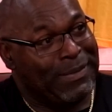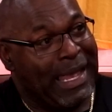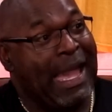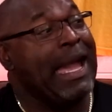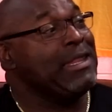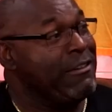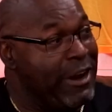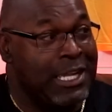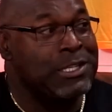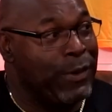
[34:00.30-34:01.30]
I had the
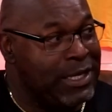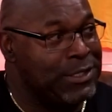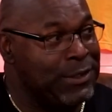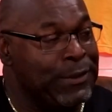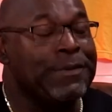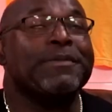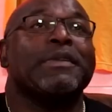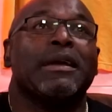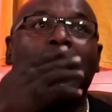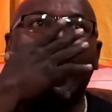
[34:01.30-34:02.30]
red
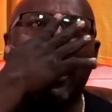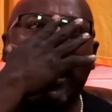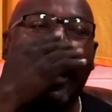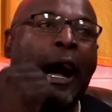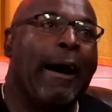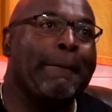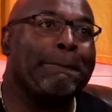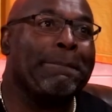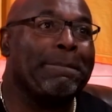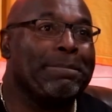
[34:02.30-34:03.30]
sweatsuit.
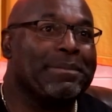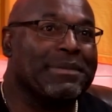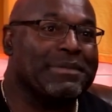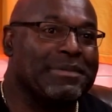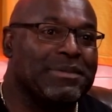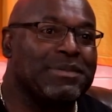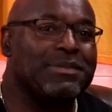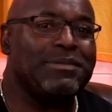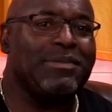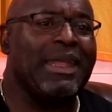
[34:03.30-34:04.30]
And
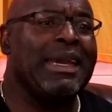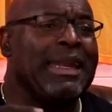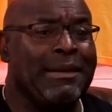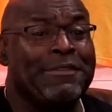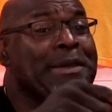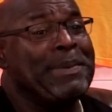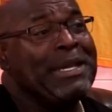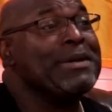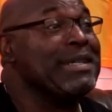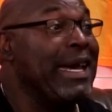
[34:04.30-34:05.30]

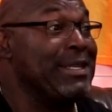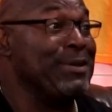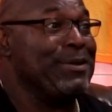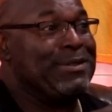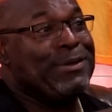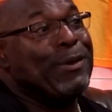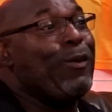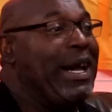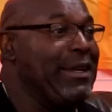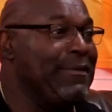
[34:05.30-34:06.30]
MVP was like, dude, do the
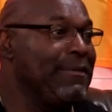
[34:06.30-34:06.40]
white.